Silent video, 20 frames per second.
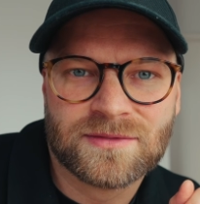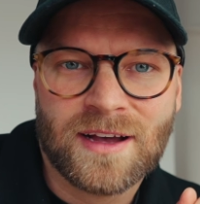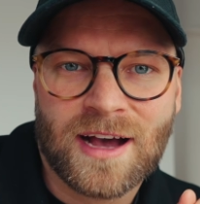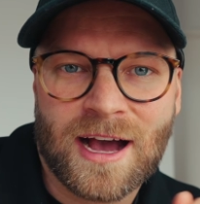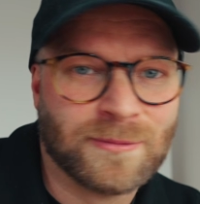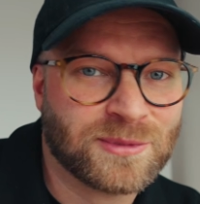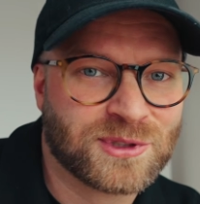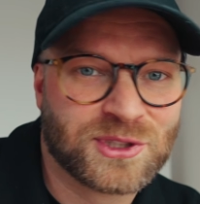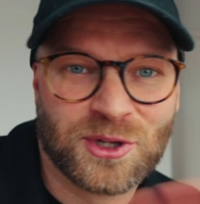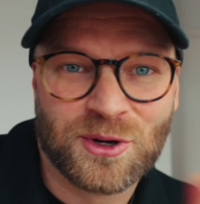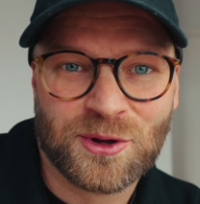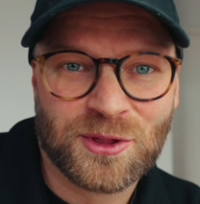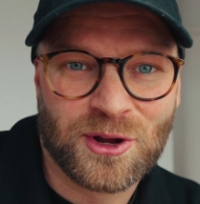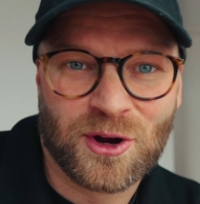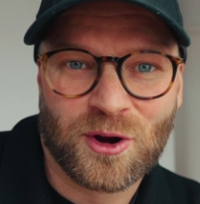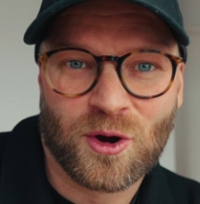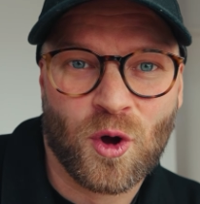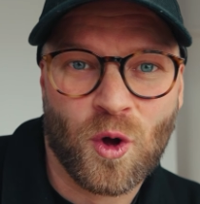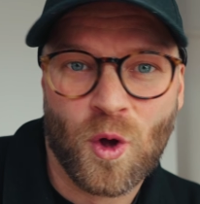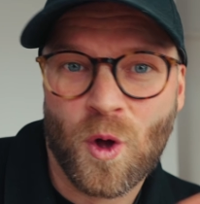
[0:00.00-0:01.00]
I'm sure there
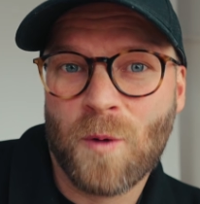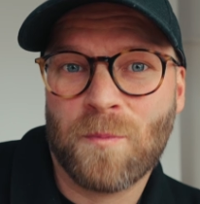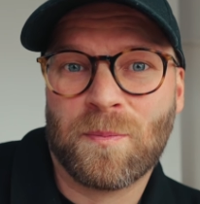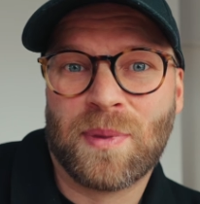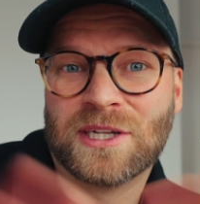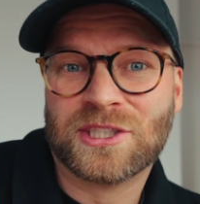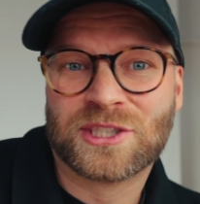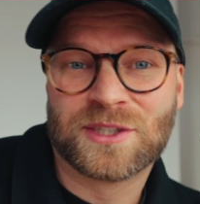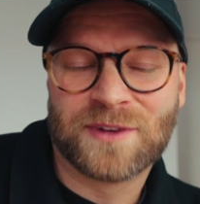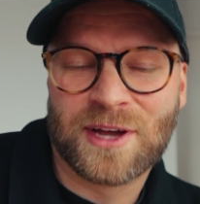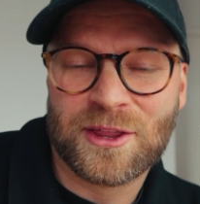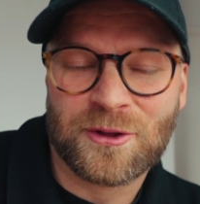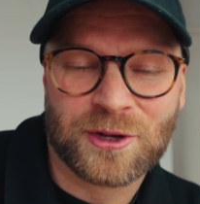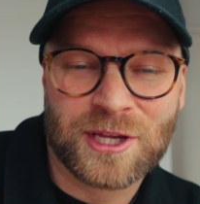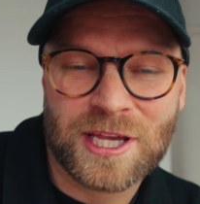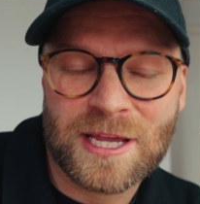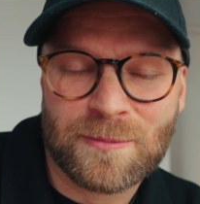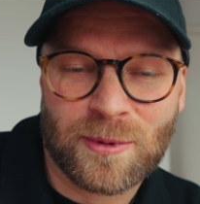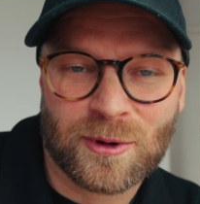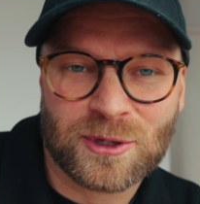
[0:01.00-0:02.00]
are a whole bunch of other
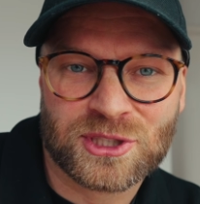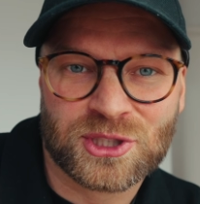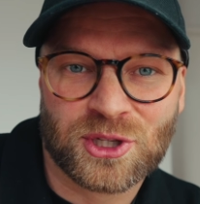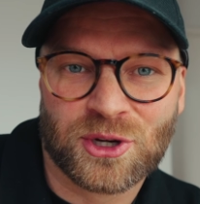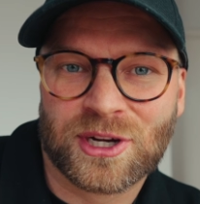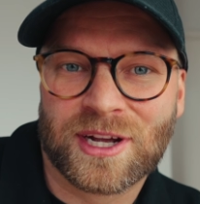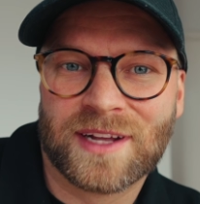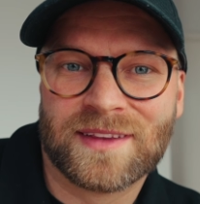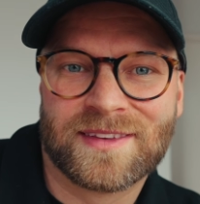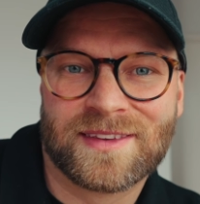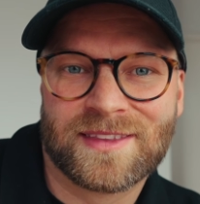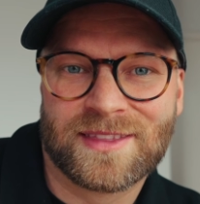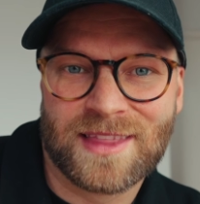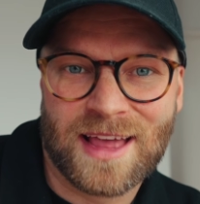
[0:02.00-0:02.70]
keyboard shortcuts